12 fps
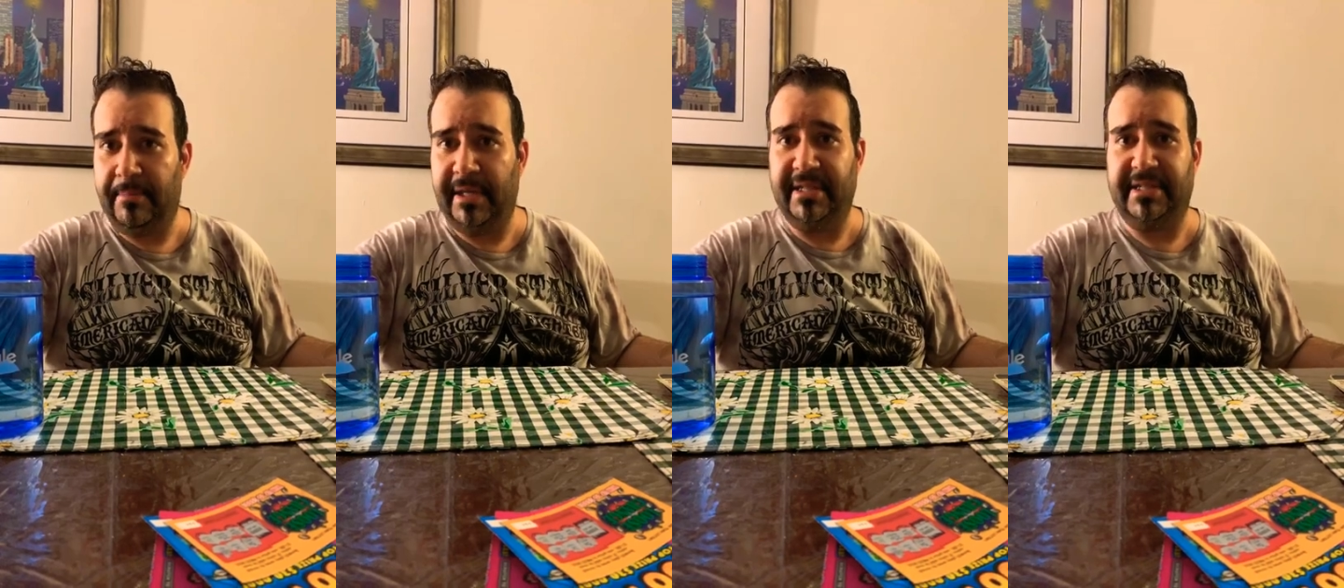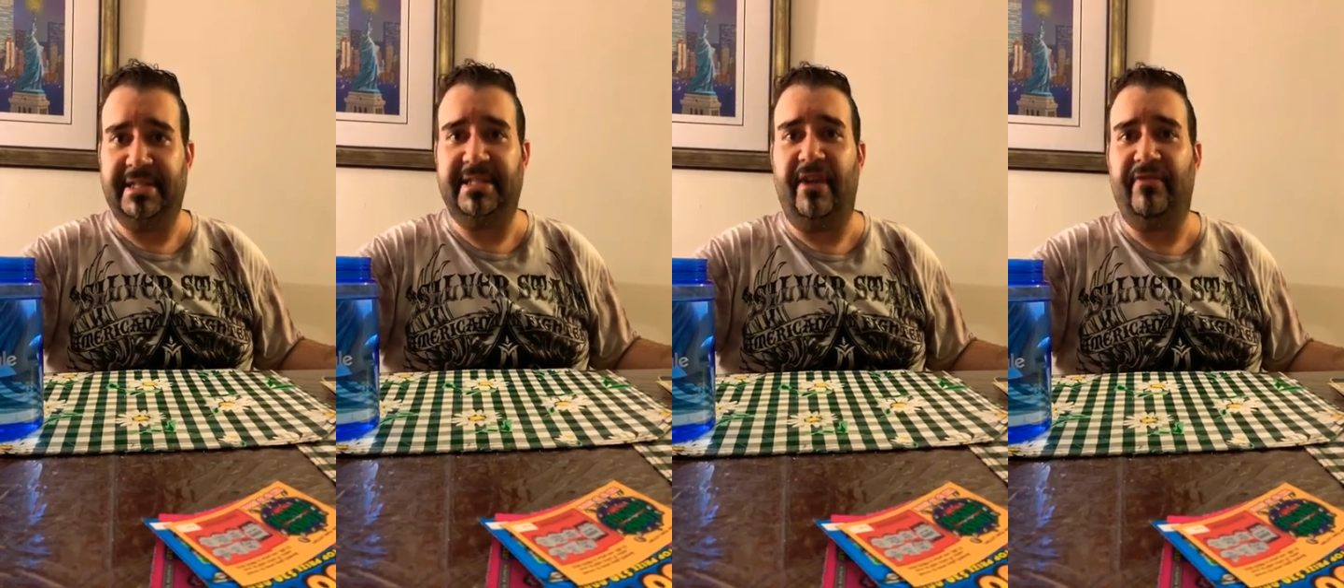Because
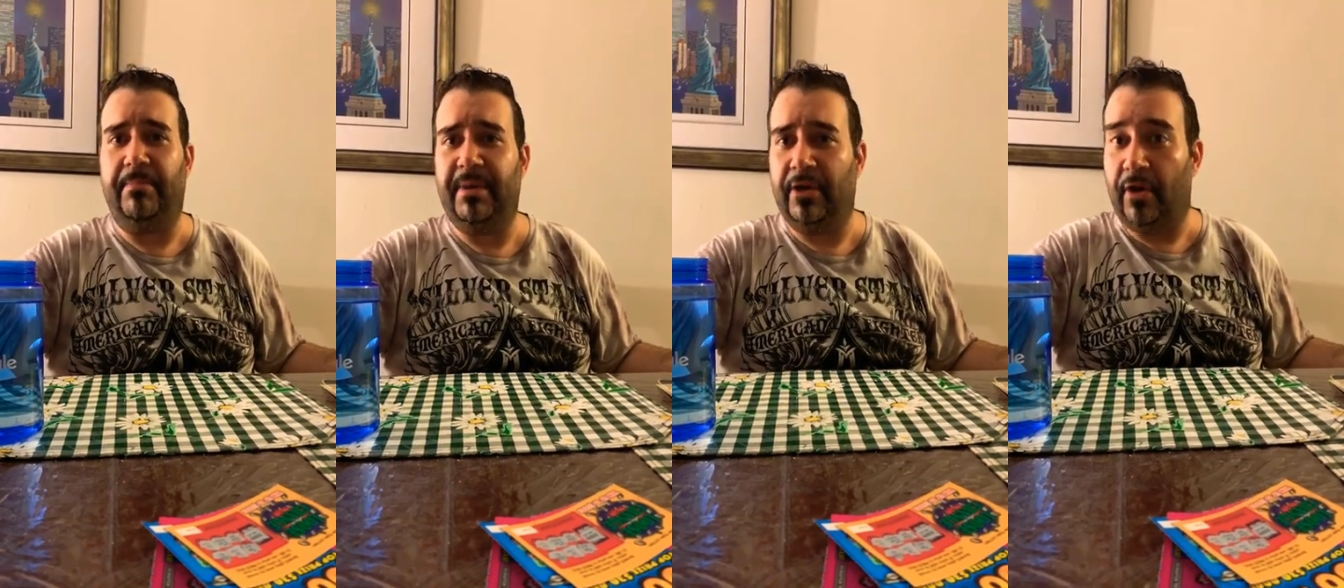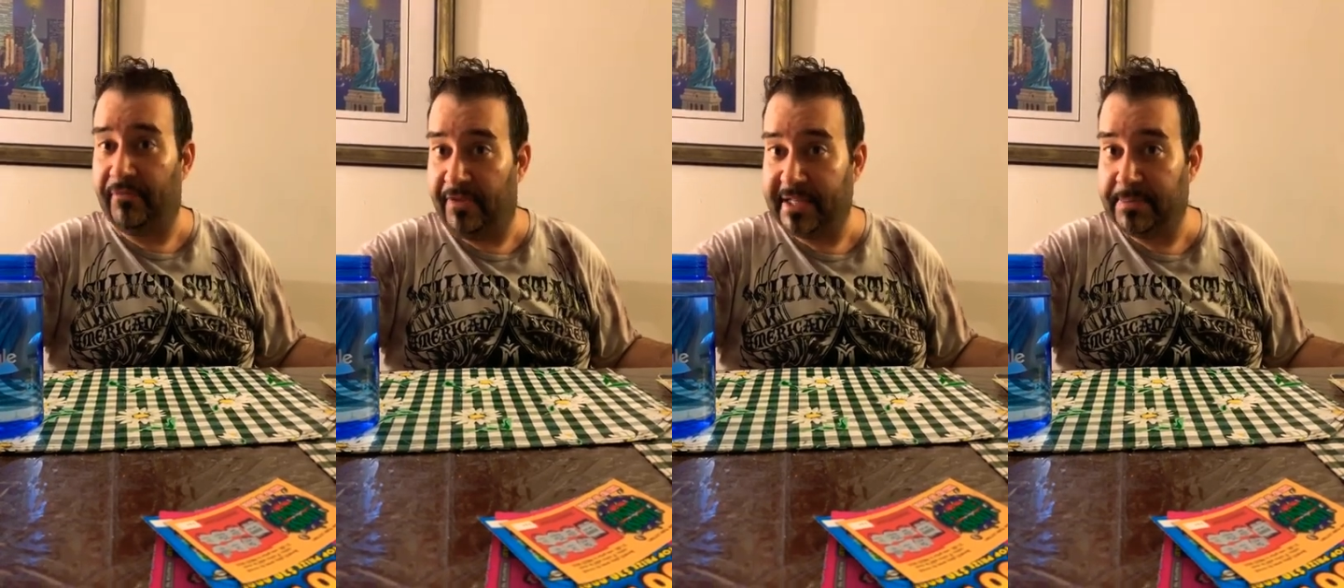instead of it being
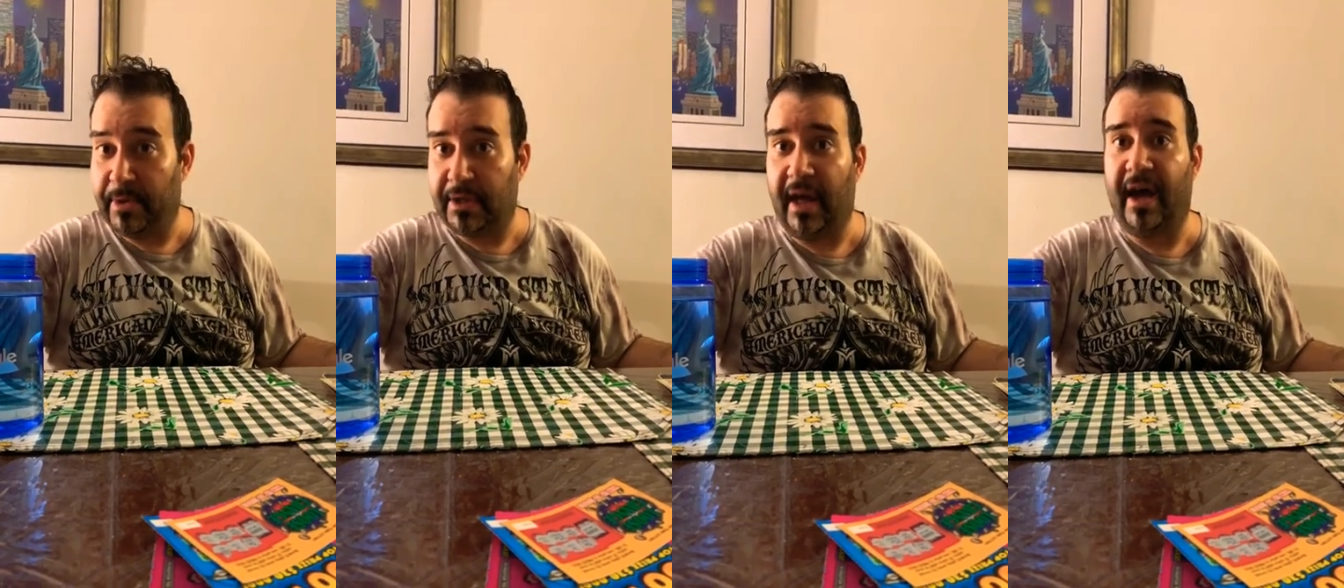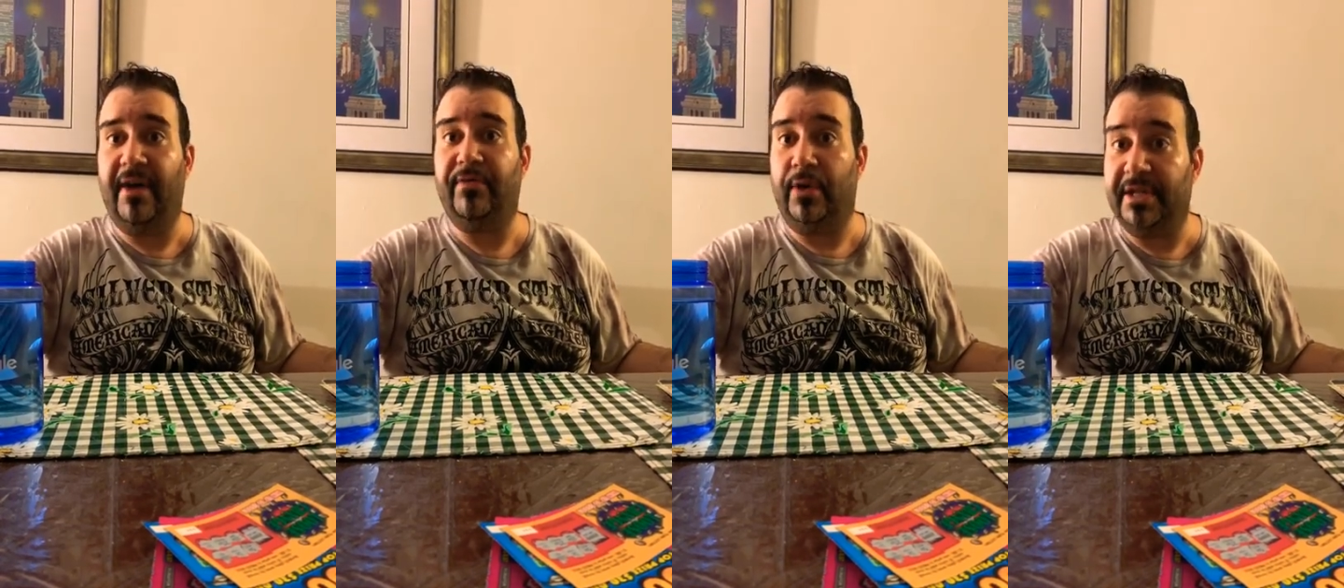on Facebook
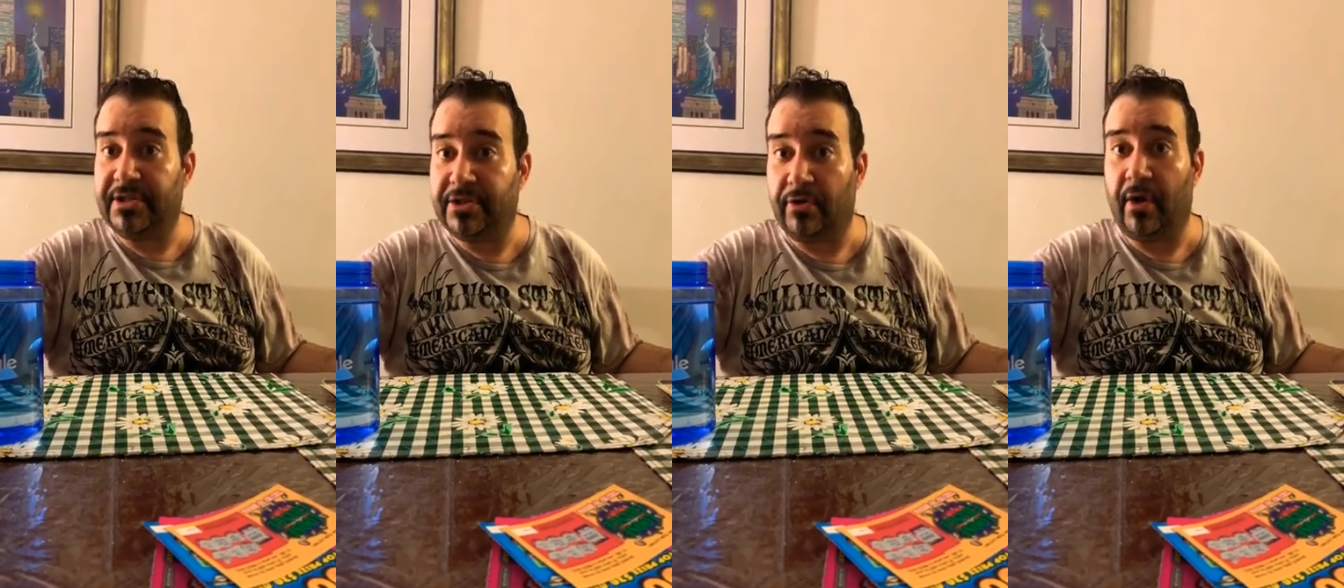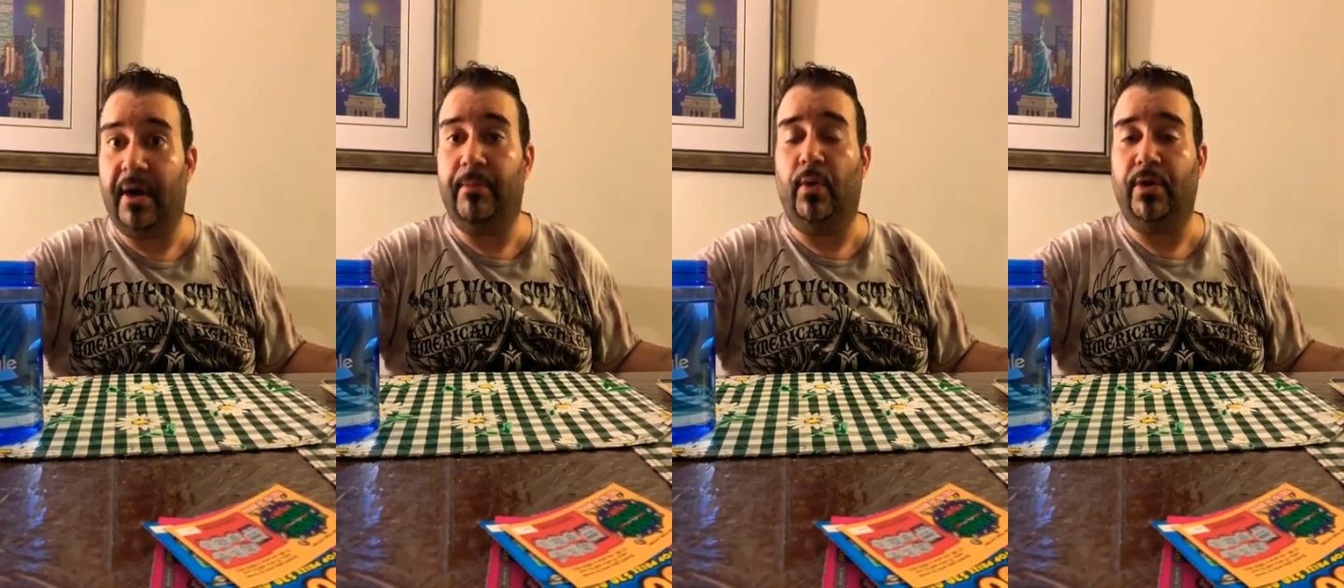Live or
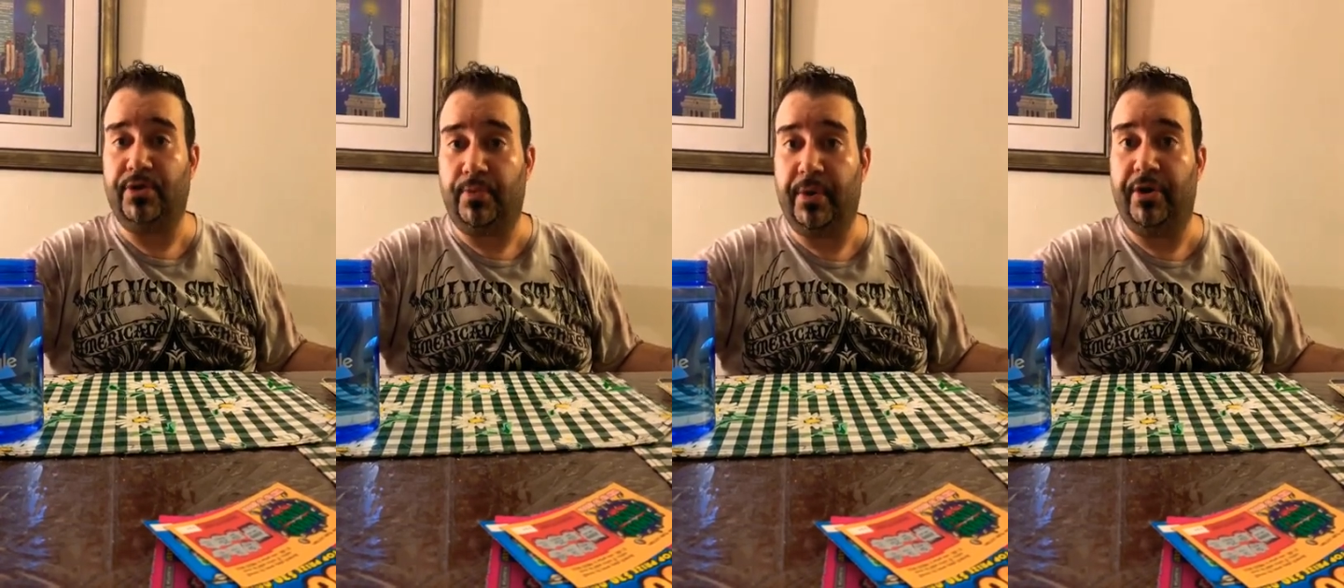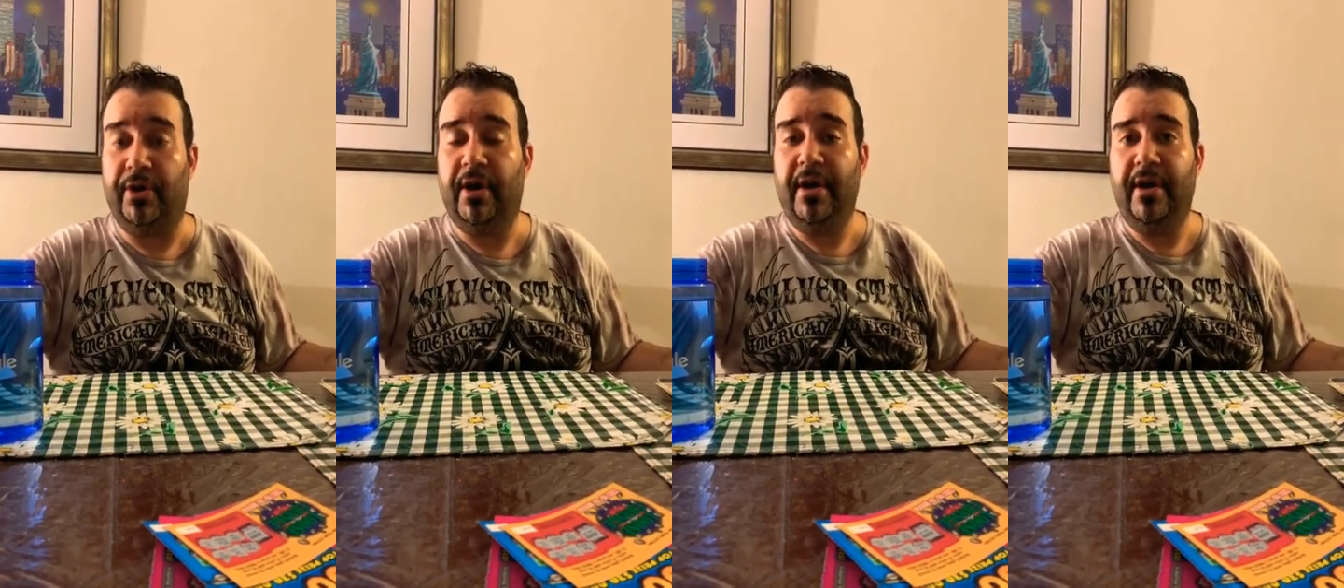Instagram or
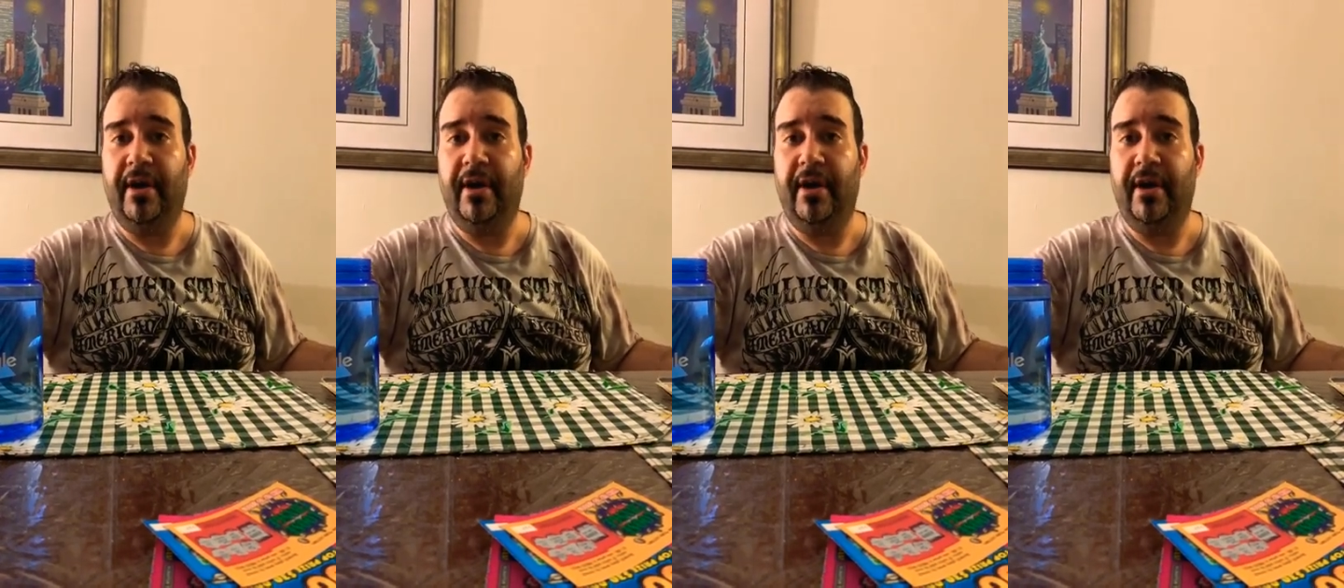Twitter,